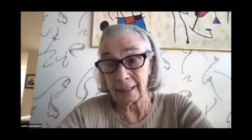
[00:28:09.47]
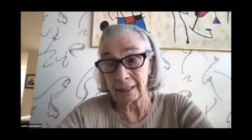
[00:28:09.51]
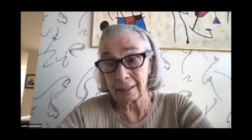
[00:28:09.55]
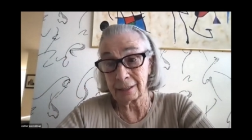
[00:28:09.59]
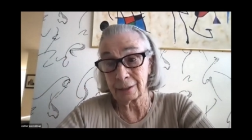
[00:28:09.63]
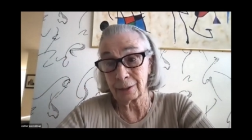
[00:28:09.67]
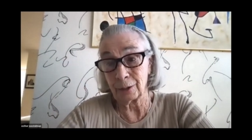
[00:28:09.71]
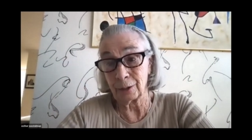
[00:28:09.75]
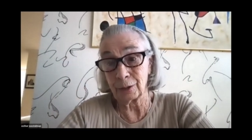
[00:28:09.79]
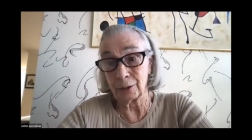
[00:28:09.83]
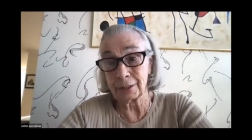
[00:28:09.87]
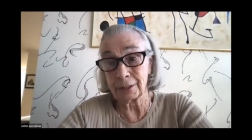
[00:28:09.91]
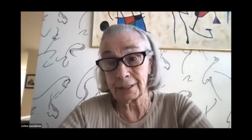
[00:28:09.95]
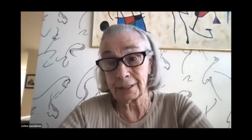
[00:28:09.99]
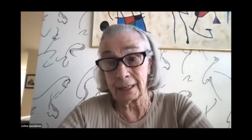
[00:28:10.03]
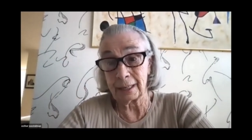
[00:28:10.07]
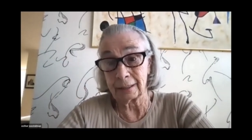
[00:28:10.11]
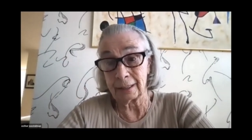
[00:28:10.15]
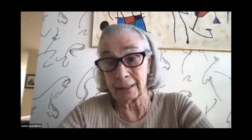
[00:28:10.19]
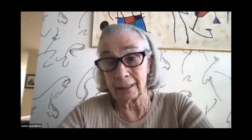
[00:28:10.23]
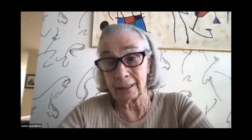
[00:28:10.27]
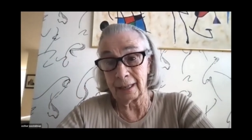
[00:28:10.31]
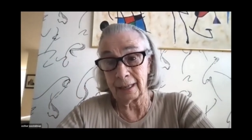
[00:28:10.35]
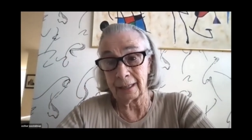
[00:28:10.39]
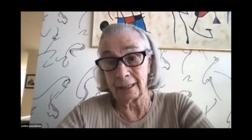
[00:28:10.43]
as God
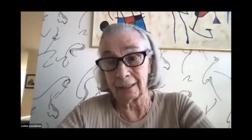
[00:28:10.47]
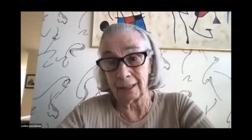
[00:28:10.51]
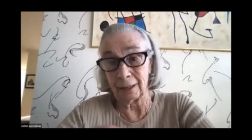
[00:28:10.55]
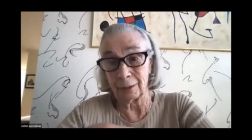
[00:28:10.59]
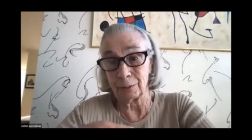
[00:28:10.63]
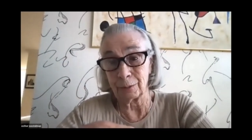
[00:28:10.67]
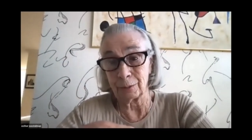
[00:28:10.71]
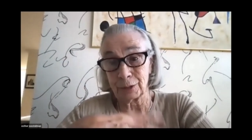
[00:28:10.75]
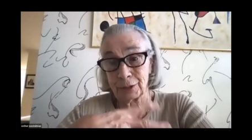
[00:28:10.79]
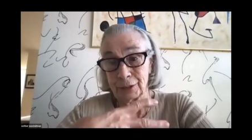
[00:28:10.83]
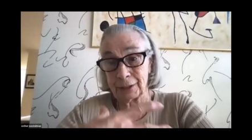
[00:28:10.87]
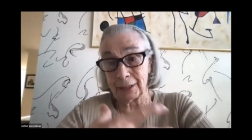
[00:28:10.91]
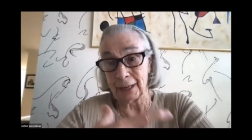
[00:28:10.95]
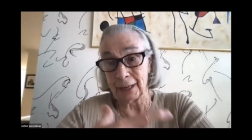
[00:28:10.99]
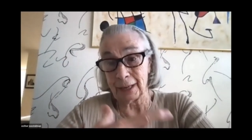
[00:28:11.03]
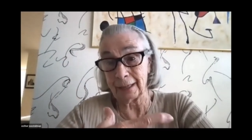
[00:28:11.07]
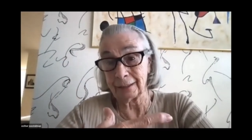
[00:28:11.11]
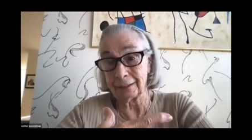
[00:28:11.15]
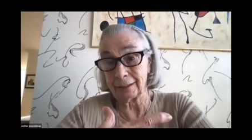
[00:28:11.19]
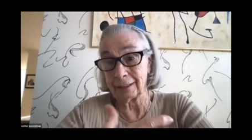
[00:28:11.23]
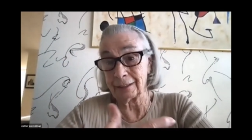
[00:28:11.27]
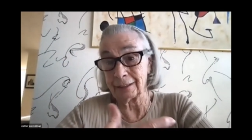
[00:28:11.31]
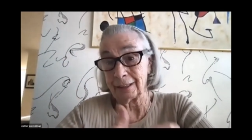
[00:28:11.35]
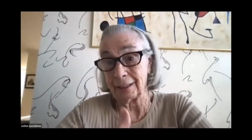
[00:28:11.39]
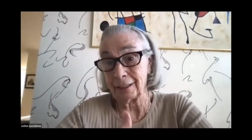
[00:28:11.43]
said, and there was
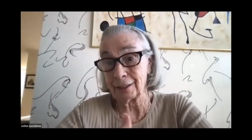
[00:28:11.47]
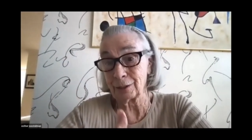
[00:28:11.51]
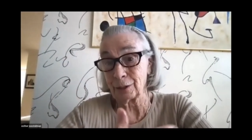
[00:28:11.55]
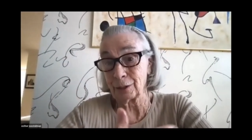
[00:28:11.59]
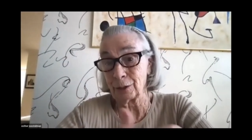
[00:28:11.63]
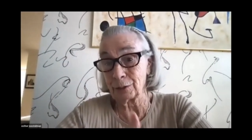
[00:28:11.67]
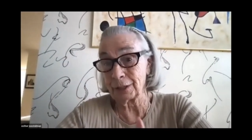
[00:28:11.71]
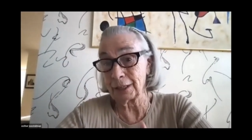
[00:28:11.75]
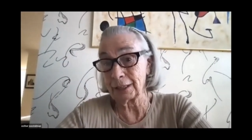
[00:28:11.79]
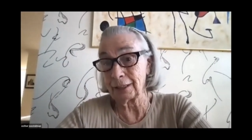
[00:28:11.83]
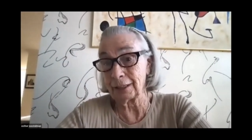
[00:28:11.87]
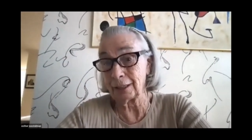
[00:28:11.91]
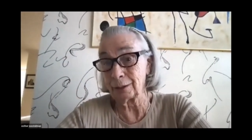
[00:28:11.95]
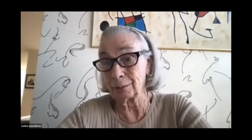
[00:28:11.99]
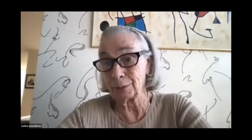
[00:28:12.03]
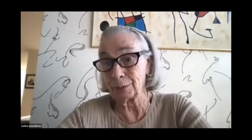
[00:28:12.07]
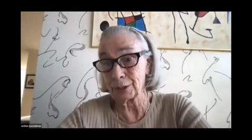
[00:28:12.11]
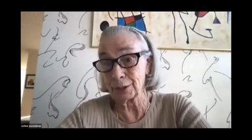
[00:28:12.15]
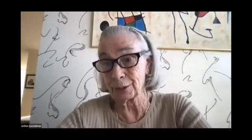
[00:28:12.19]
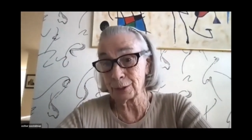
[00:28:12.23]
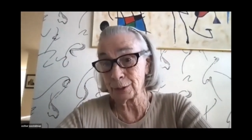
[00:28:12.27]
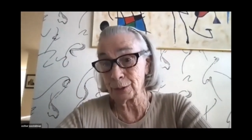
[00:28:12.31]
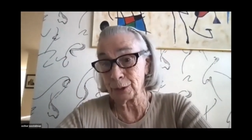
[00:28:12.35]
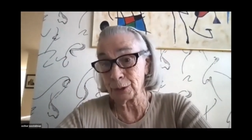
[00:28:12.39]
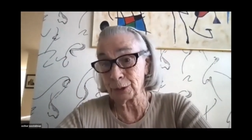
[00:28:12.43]
light, and he saw that it
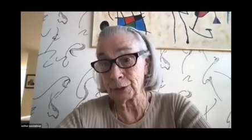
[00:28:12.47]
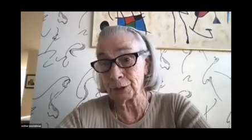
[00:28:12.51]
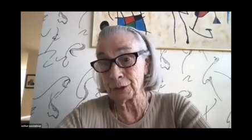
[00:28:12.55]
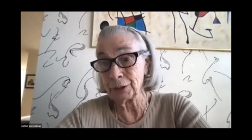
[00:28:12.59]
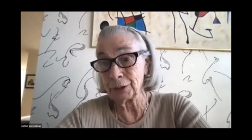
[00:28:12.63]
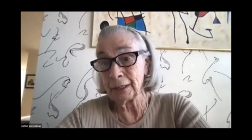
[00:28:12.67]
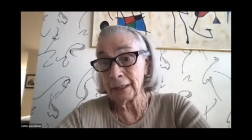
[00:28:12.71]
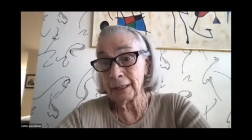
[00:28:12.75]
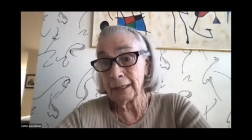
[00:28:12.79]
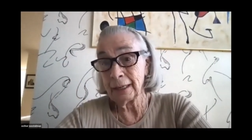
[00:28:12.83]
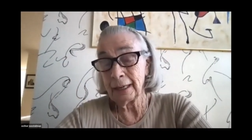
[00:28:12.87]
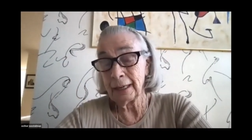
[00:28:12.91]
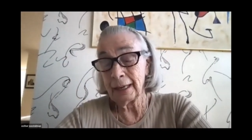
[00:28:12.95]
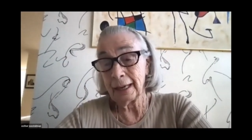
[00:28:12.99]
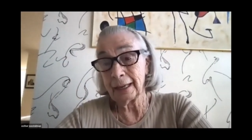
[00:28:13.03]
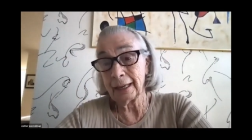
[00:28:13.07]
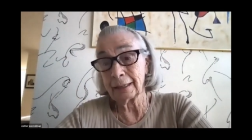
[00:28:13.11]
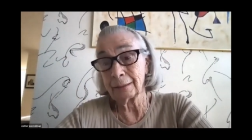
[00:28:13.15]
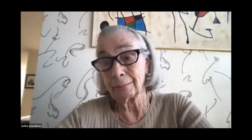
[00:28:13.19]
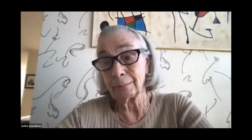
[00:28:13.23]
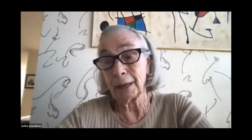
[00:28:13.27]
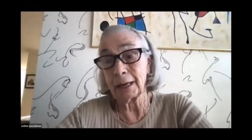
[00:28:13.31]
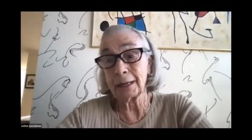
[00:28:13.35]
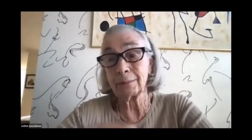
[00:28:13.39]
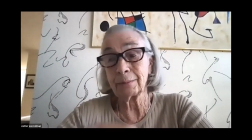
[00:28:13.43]
was good.
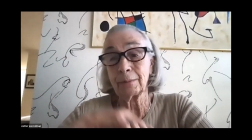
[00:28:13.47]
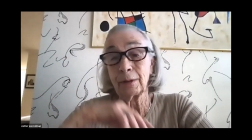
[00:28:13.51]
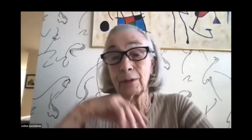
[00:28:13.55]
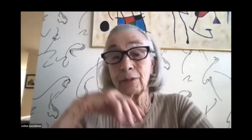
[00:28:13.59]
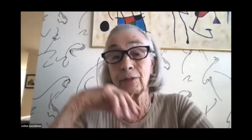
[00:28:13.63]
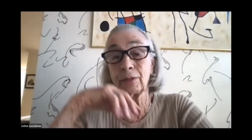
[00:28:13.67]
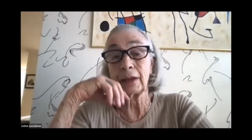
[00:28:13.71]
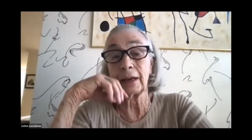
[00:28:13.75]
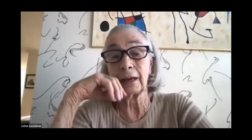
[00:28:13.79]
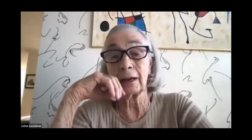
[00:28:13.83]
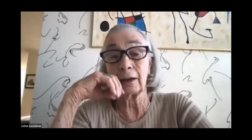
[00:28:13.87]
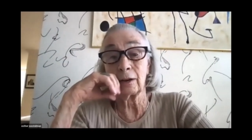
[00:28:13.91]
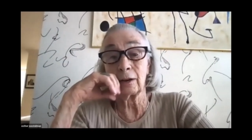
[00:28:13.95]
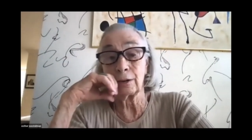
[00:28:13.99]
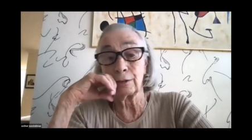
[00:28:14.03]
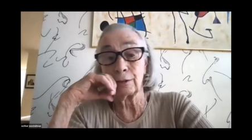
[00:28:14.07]
And made me think